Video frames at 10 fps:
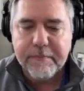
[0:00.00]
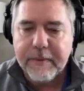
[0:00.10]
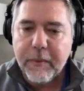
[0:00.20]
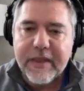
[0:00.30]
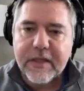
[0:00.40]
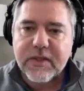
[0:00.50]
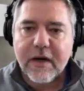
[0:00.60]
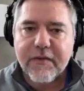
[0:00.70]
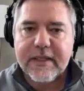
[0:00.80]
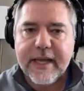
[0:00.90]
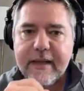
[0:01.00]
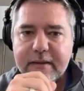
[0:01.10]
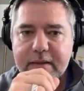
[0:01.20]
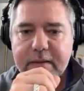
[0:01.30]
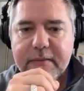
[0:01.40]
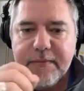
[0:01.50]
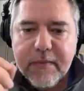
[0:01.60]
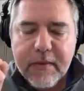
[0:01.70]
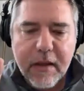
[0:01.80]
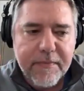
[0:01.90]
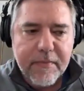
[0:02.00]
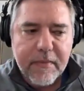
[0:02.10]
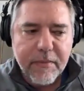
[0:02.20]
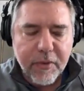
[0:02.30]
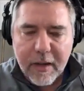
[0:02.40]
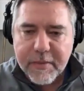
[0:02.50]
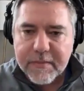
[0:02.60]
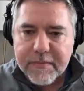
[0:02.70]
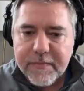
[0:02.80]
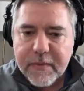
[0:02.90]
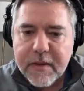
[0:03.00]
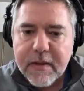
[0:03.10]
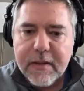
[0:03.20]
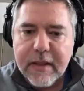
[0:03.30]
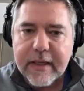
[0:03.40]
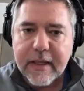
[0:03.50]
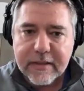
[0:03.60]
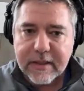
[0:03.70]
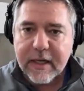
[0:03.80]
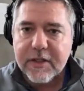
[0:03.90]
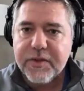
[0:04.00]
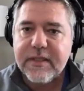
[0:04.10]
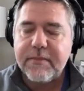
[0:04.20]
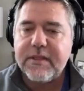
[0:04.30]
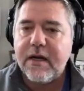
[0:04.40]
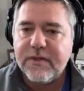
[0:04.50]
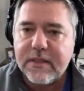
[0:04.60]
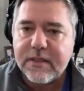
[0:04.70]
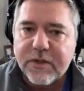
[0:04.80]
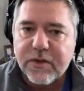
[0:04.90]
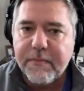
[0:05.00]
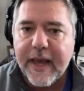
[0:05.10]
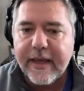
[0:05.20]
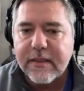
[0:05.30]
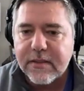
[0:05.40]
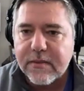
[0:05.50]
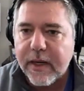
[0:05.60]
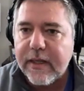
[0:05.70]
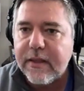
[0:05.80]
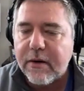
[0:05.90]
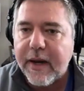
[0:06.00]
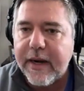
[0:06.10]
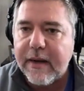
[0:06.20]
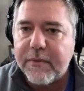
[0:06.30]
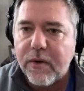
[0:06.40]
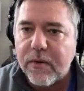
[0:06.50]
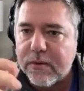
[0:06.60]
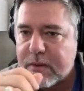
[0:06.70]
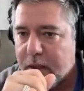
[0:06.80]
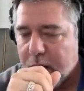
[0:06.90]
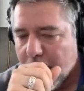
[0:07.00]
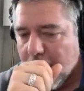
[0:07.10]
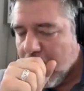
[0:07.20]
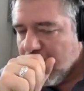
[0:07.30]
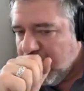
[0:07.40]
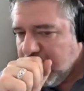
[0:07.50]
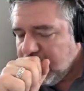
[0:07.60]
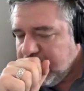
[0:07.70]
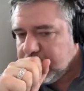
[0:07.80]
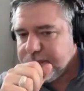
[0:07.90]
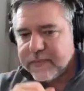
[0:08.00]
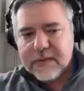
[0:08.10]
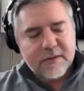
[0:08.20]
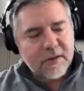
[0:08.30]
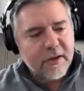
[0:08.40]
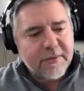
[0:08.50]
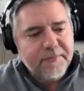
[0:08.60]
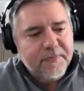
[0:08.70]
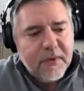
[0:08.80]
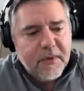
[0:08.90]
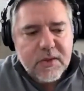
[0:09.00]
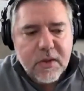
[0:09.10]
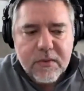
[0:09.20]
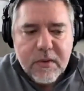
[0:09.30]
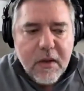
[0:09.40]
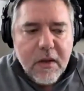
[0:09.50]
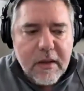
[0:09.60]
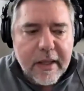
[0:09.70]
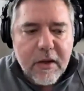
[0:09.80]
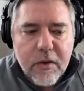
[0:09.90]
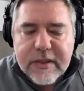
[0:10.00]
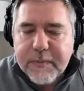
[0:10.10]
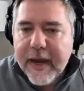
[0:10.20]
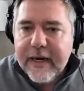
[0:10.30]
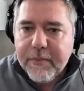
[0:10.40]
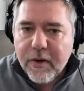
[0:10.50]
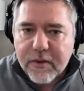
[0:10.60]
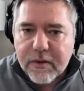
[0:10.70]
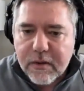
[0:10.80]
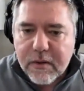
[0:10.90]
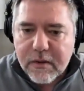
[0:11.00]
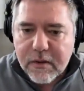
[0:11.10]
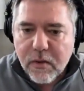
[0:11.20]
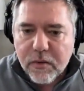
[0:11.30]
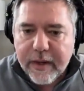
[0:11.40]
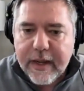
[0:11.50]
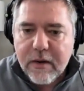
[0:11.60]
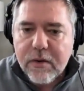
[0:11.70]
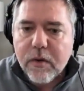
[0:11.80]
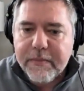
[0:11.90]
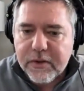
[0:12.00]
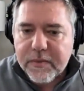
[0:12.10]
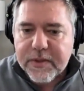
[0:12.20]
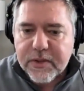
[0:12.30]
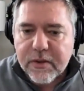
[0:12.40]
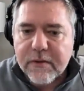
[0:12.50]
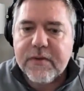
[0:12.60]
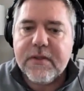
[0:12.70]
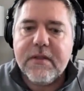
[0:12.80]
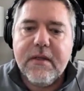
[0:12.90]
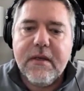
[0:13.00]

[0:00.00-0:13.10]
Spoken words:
But with the sovereign debt problem, like, it's the countries themselves, it's the central banks, right, that are buying up gold. Sorry. So, like, who is buying up all the gold right now? Who are building reserves?